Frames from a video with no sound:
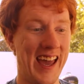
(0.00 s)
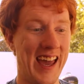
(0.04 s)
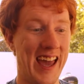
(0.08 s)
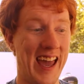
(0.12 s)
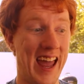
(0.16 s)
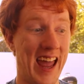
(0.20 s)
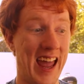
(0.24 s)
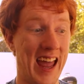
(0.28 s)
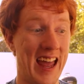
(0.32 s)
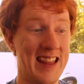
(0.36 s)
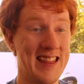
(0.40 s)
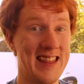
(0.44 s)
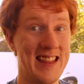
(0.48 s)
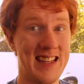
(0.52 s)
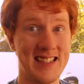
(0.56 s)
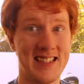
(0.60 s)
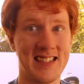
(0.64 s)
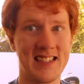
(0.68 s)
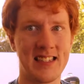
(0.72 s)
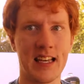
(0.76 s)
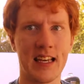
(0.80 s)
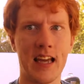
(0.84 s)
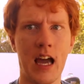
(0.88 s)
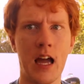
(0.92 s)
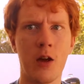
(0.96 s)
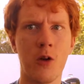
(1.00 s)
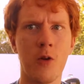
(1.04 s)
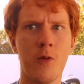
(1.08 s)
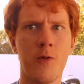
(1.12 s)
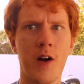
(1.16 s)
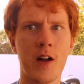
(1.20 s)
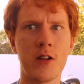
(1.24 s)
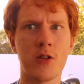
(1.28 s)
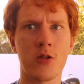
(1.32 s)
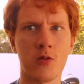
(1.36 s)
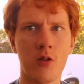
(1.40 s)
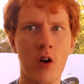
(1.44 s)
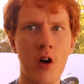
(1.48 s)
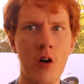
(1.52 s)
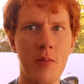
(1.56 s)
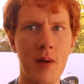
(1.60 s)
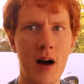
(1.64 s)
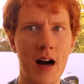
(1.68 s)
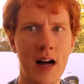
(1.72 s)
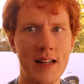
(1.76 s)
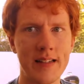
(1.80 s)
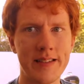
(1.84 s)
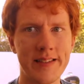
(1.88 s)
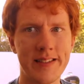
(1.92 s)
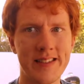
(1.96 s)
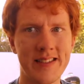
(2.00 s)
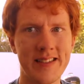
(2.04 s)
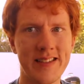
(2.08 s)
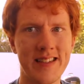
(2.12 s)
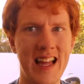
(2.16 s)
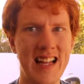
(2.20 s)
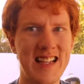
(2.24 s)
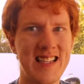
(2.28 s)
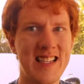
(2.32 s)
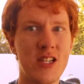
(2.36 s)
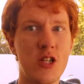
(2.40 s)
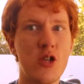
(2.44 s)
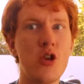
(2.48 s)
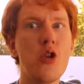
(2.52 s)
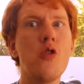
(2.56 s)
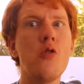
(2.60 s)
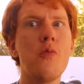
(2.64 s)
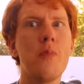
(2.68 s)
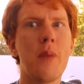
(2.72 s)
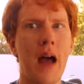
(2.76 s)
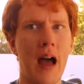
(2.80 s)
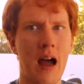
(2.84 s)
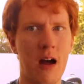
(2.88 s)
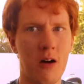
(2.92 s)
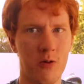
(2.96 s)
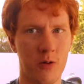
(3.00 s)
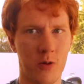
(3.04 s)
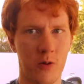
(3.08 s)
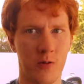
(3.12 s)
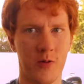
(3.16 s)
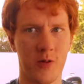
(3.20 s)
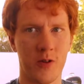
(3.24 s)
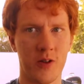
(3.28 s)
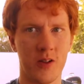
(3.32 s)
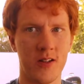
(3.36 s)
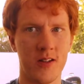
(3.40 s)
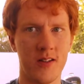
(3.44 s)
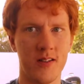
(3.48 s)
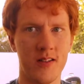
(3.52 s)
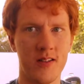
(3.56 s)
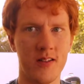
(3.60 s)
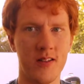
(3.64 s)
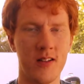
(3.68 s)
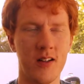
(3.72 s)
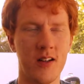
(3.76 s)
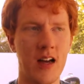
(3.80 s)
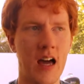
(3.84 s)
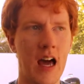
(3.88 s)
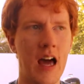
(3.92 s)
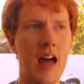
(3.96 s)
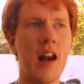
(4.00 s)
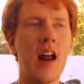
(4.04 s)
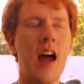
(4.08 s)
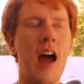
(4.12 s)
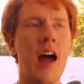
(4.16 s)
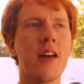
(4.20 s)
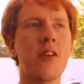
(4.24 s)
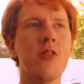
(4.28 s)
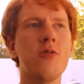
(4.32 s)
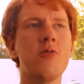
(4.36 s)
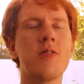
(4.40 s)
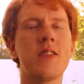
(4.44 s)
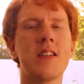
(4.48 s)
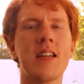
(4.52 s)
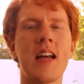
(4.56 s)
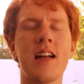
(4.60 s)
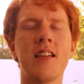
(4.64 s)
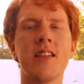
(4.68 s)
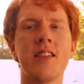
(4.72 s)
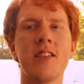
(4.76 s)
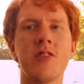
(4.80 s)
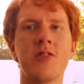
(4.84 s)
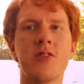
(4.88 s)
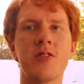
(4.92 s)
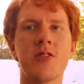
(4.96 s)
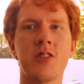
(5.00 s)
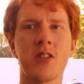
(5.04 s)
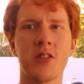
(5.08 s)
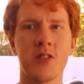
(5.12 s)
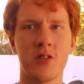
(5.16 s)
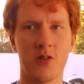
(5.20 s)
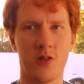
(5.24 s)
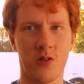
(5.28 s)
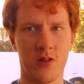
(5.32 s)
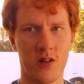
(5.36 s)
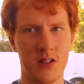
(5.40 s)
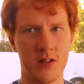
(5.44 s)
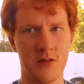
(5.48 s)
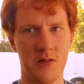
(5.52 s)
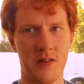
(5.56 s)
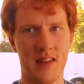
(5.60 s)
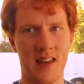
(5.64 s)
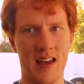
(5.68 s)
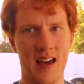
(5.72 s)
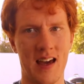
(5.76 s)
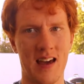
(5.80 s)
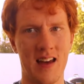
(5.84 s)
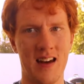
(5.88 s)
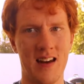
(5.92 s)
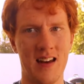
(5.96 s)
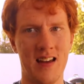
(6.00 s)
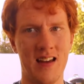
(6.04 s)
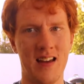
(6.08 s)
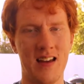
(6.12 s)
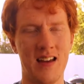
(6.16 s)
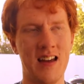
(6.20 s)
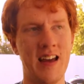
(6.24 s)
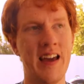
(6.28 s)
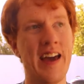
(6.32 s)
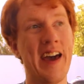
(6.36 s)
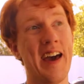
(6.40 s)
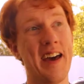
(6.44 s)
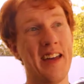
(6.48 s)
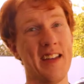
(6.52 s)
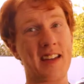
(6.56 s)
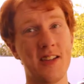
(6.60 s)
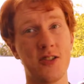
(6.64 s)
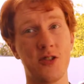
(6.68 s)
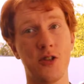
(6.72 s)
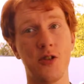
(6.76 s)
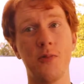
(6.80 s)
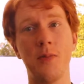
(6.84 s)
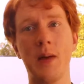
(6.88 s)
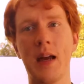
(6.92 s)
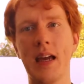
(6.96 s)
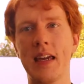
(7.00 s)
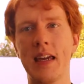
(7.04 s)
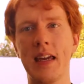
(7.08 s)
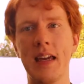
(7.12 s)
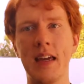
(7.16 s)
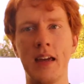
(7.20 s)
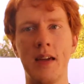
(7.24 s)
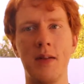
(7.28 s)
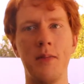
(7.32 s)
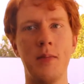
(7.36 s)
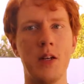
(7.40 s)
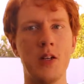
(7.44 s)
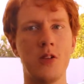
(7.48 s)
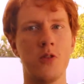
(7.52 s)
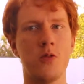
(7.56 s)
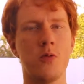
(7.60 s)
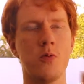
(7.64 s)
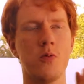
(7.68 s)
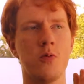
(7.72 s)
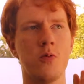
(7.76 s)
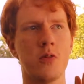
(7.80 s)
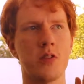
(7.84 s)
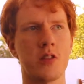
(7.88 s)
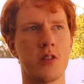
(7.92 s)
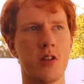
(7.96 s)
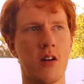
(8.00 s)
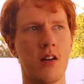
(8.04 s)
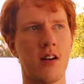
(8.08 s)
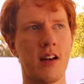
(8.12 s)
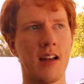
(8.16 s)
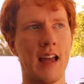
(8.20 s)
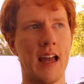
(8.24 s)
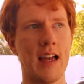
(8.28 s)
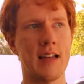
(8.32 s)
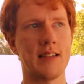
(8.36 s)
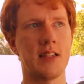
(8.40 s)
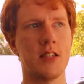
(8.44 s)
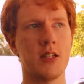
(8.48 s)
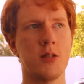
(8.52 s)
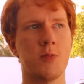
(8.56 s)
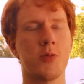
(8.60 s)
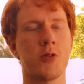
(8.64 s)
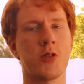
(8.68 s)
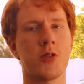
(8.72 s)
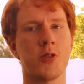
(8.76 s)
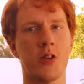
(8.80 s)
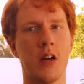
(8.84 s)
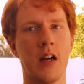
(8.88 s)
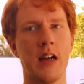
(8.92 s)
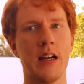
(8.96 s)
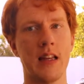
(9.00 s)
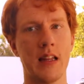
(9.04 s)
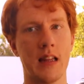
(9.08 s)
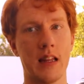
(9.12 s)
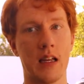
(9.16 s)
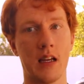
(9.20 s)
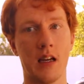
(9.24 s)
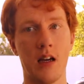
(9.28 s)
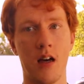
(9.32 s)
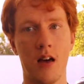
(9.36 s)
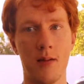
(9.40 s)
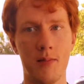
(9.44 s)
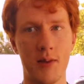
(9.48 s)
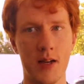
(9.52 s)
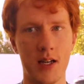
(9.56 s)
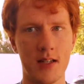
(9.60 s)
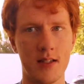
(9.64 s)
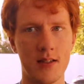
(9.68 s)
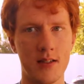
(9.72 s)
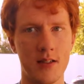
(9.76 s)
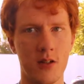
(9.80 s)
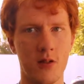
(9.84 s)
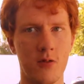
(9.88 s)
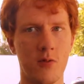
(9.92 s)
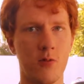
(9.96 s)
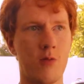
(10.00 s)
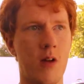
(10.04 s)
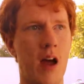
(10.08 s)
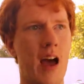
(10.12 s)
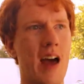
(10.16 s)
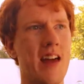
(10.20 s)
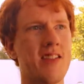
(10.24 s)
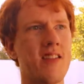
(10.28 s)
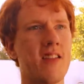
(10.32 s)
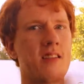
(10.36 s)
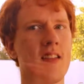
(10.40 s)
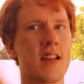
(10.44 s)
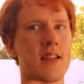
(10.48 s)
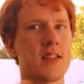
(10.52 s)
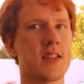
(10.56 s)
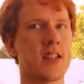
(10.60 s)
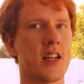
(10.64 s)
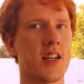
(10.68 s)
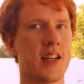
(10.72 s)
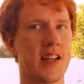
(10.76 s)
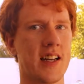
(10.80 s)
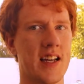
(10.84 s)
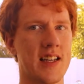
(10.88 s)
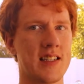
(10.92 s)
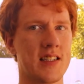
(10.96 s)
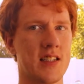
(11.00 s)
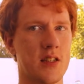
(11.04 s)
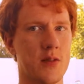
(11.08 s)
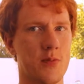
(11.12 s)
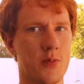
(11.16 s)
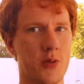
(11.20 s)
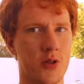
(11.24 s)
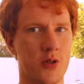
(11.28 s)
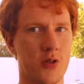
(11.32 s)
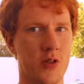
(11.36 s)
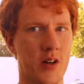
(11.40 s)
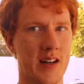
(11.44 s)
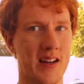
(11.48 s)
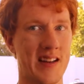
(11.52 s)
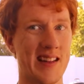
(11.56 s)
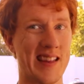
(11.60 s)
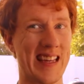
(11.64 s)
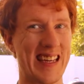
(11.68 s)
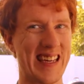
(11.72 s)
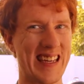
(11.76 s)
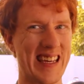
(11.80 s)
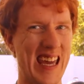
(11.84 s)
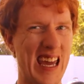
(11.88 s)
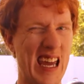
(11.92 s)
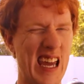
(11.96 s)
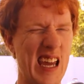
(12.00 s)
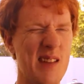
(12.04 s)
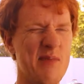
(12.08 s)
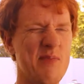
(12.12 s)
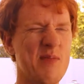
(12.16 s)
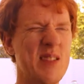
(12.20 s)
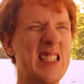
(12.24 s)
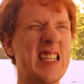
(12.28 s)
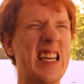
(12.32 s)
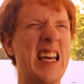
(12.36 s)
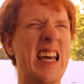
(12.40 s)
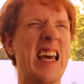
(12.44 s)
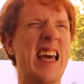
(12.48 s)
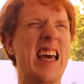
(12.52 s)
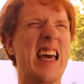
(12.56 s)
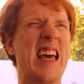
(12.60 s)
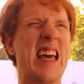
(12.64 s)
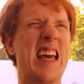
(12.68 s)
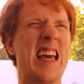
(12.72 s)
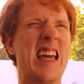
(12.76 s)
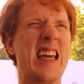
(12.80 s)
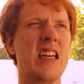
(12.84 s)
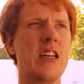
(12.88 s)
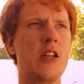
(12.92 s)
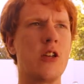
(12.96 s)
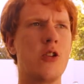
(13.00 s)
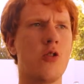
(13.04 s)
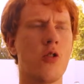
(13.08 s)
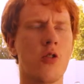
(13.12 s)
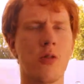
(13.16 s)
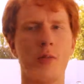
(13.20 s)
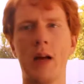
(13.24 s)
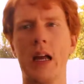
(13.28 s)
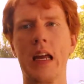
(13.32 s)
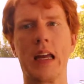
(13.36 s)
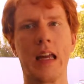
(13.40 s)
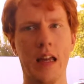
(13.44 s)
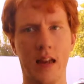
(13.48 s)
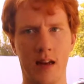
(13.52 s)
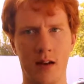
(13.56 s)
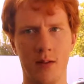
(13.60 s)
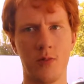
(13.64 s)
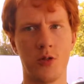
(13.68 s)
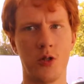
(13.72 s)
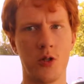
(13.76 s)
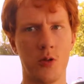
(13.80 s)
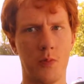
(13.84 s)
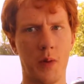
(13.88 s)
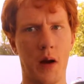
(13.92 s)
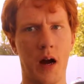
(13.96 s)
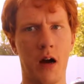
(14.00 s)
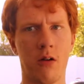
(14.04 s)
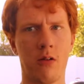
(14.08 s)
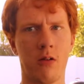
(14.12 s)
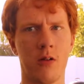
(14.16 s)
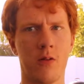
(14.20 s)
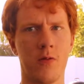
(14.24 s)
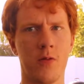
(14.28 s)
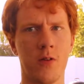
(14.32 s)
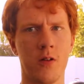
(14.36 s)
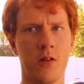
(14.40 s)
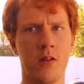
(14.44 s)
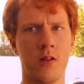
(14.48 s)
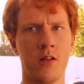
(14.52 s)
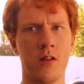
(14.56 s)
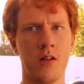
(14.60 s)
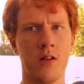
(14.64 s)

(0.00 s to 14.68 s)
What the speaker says: And this is a guy who fights robots. That's too powerful. How do you tell interesting stories with that? Unless you're making him into Sonic as he's portrayed in the comics, rather than Sonic as he's portrayed in the games, you're making him too powerful.